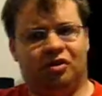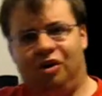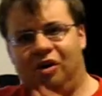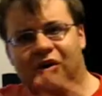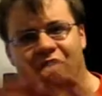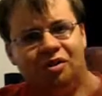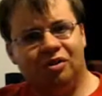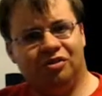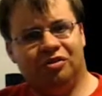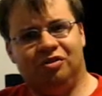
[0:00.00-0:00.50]

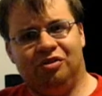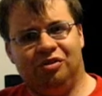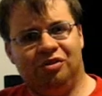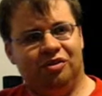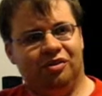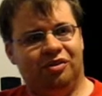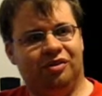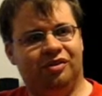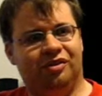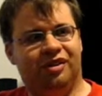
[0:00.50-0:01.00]
all those
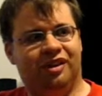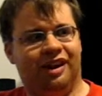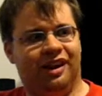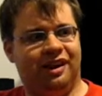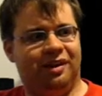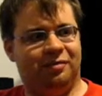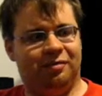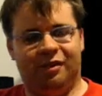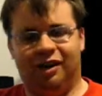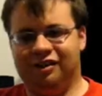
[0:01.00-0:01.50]
old
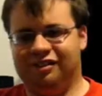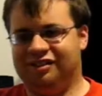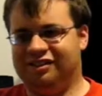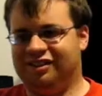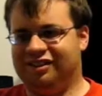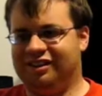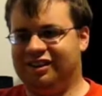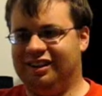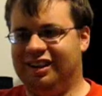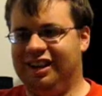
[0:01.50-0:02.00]
like
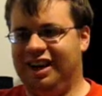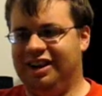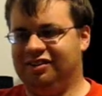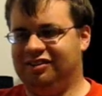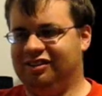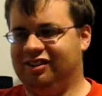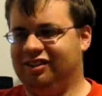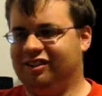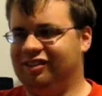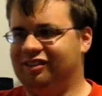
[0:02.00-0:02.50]
monster
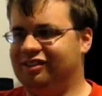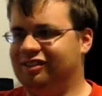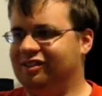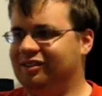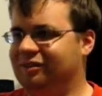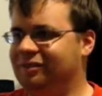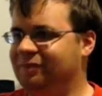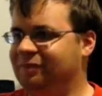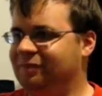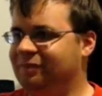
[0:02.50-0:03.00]
classics.
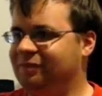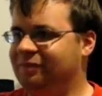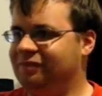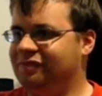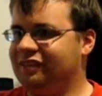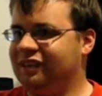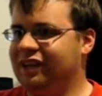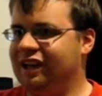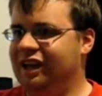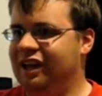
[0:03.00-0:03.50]

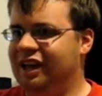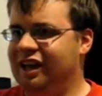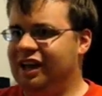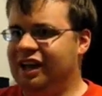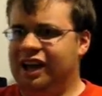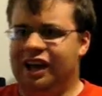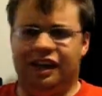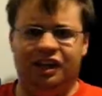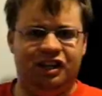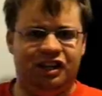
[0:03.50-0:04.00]

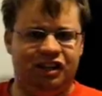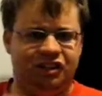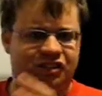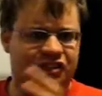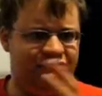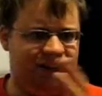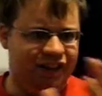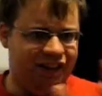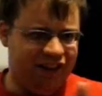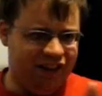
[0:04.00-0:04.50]
And then you see
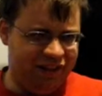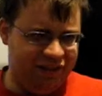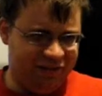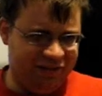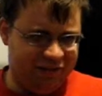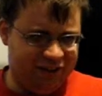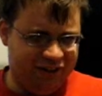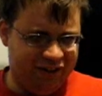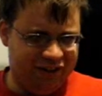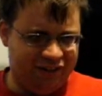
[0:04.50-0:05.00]
a lot of the
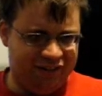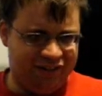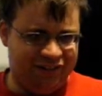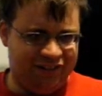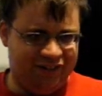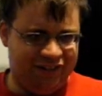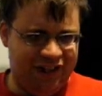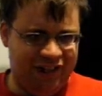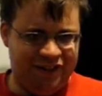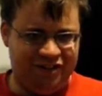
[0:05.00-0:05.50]
modern
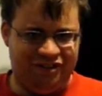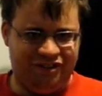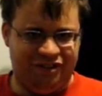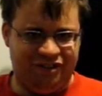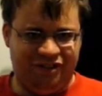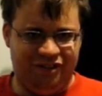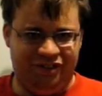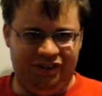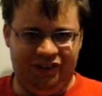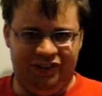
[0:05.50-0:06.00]
slasher
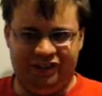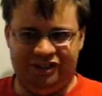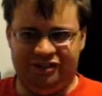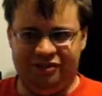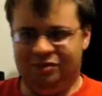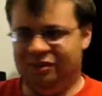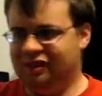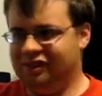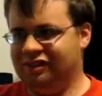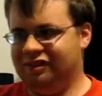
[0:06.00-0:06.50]
flicks,
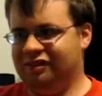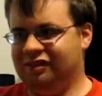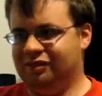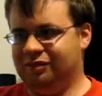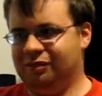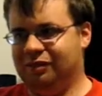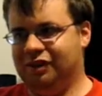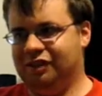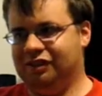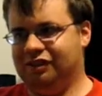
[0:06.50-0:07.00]

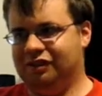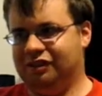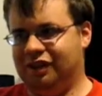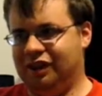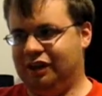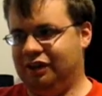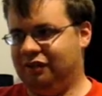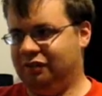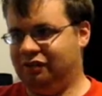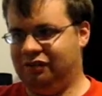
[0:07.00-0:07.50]
ones
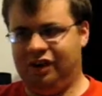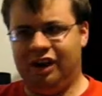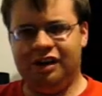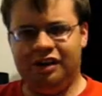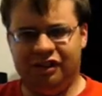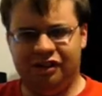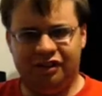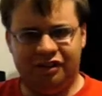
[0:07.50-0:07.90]
like Friday the